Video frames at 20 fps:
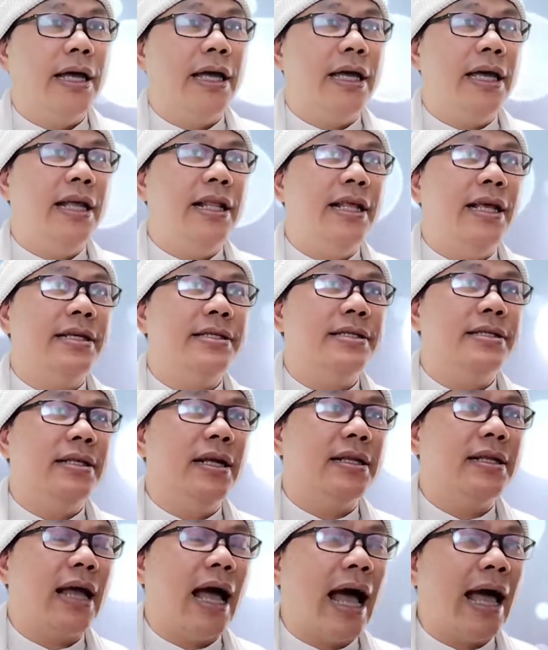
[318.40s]
It is
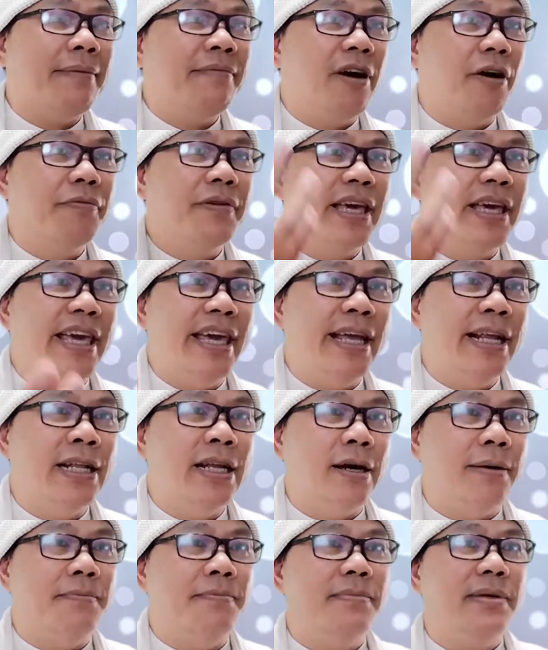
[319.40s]
the time of
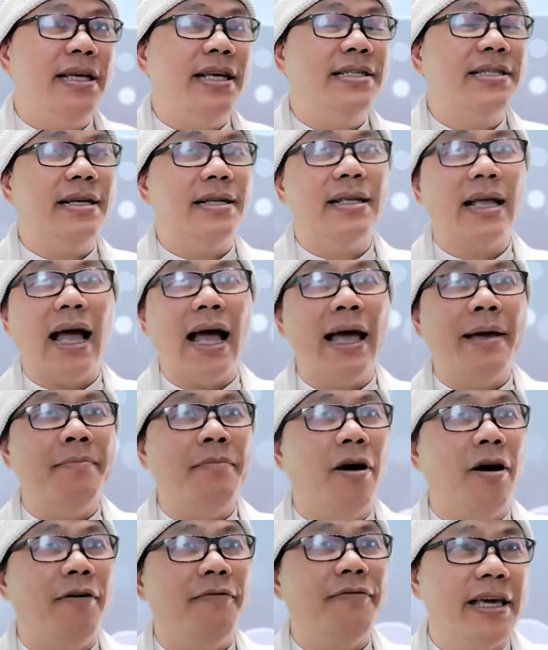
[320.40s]
kingdom. It's a
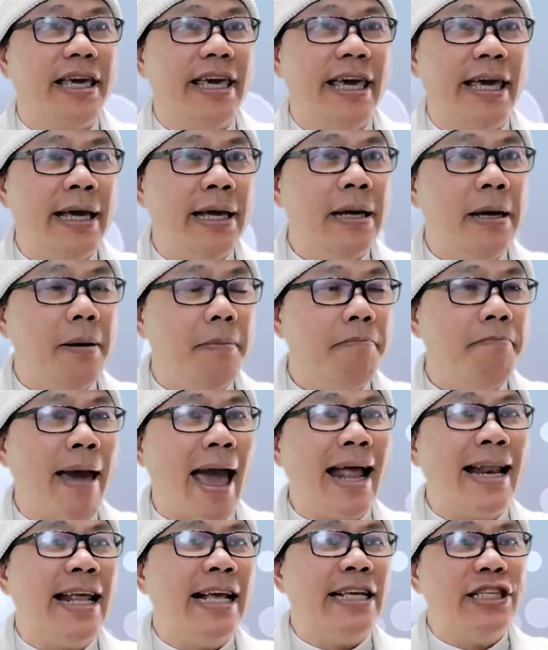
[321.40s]
time of king
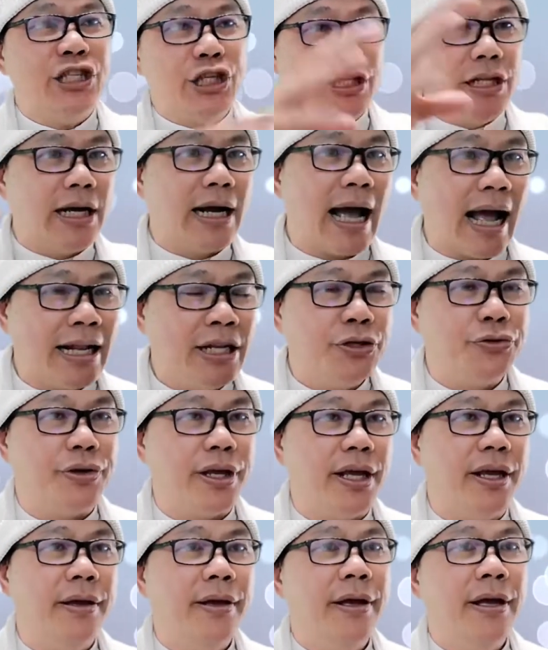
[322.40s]
manage the
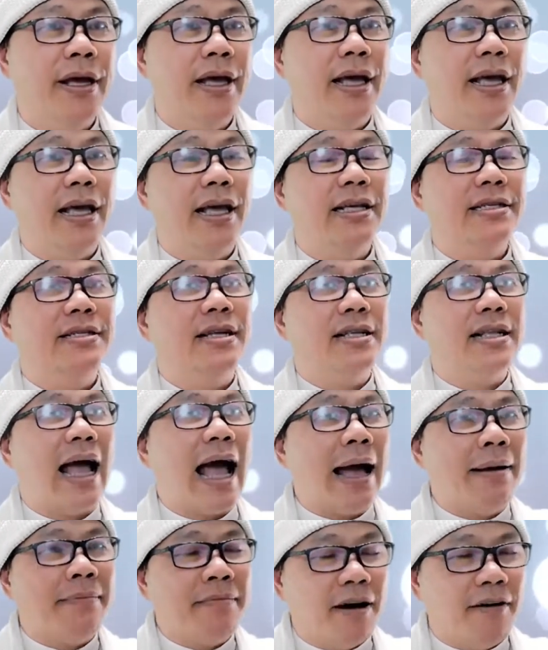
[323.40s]
country. It's the
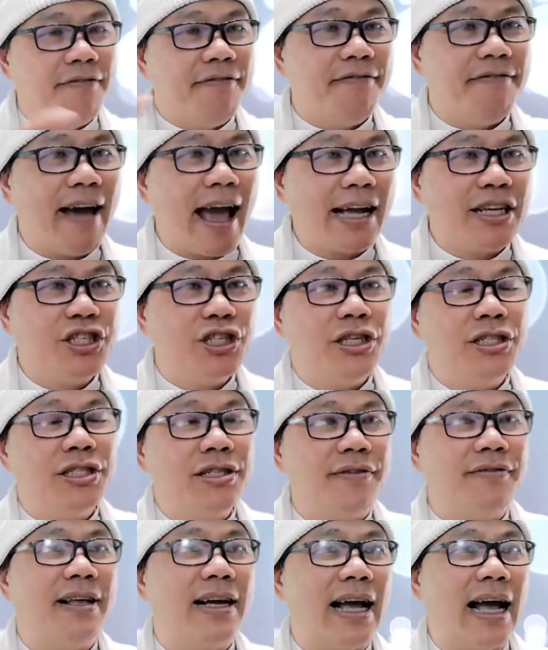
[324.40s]
time of factions
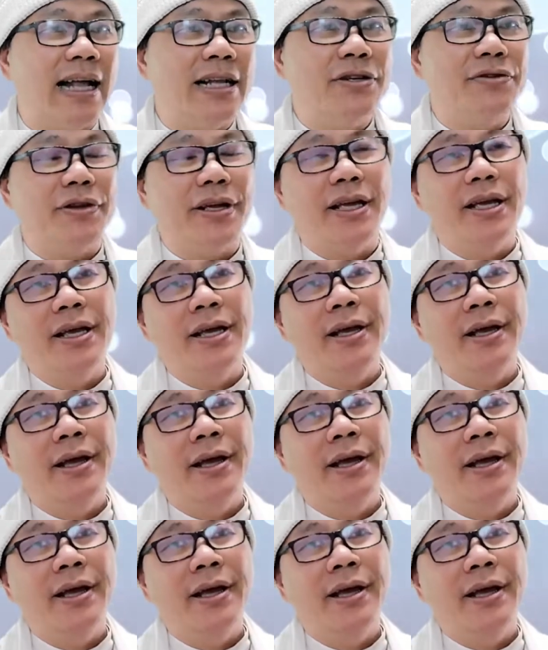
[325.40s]
of the country.